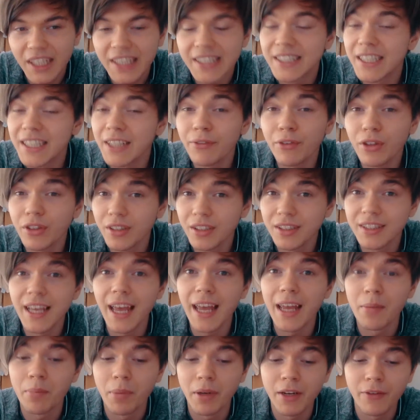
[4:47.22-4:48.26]
difficult to
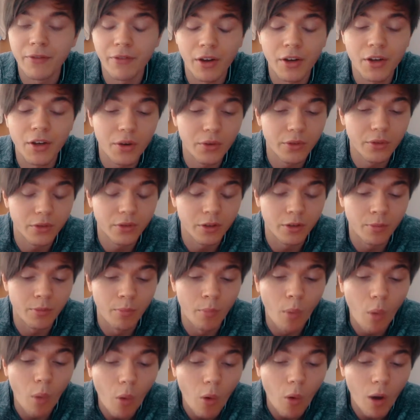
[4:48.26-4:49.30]
say, but if I know
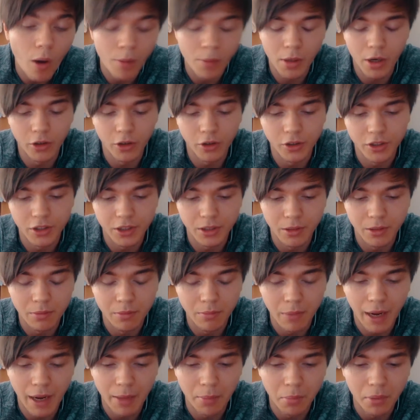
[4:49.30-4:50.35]
more about
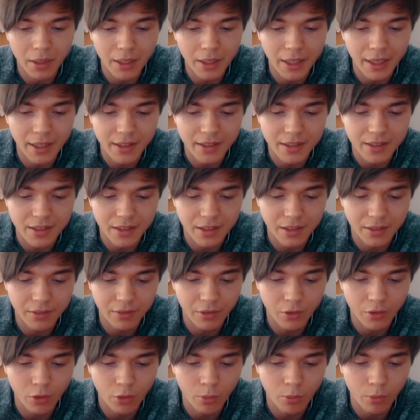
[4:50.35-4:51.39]
my plans, if
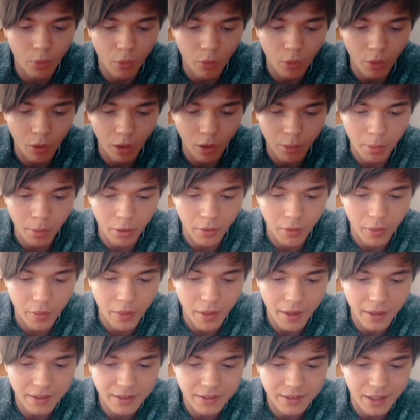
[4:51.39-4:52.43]
I know more about
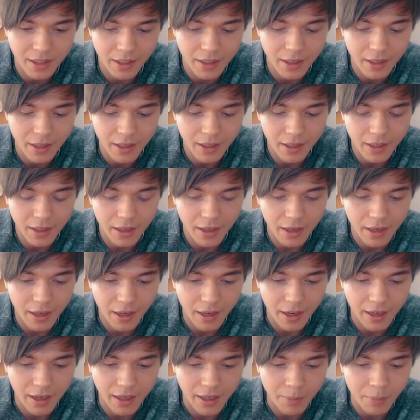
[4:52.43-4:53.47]
things, then
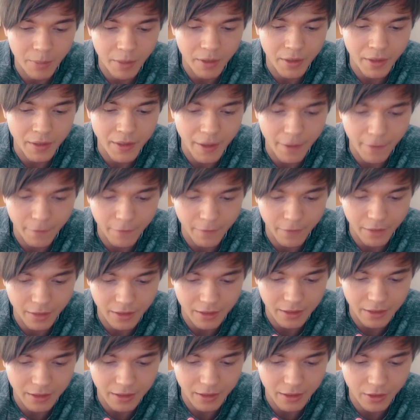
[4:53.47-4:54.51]
I am
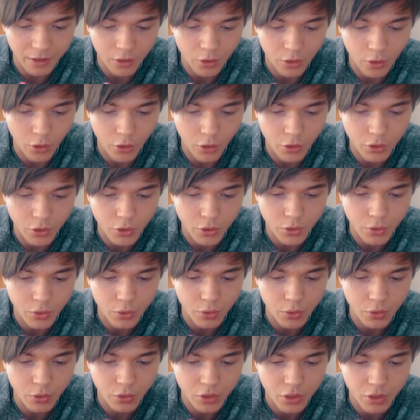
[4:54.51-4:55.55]
definitely going
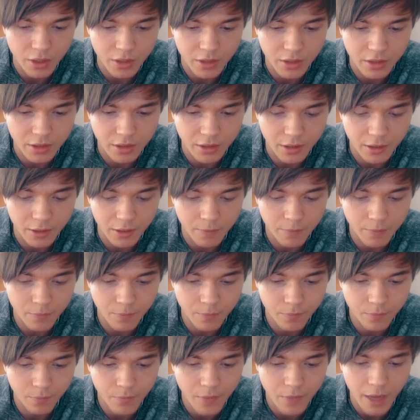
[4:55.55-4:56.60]
to just
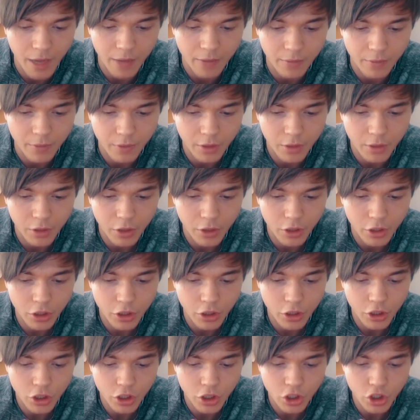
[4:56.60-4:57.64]

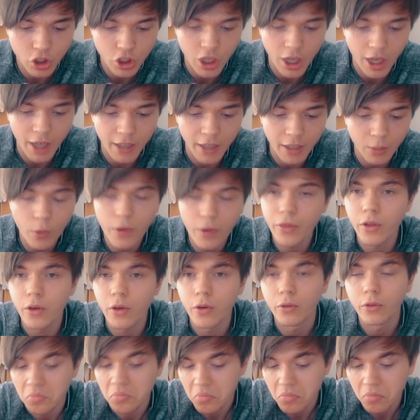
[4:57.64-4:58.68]
share that with
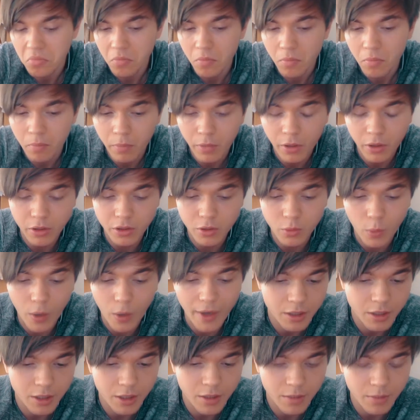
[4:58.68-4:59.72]
you. Because
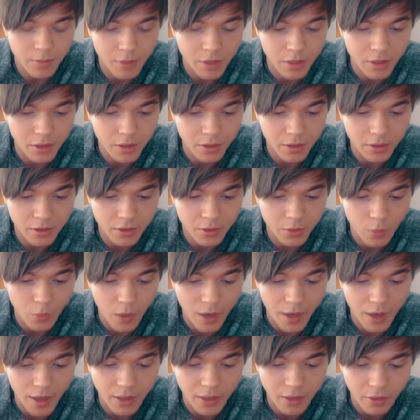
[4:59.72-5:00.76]
why not? Because
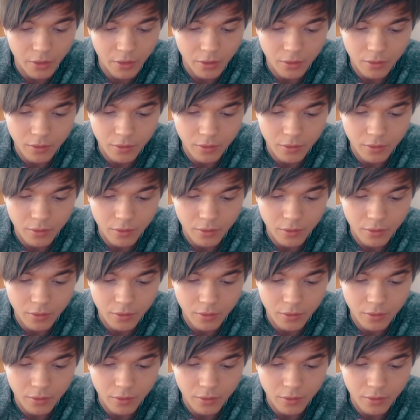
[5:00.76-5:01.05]
why not?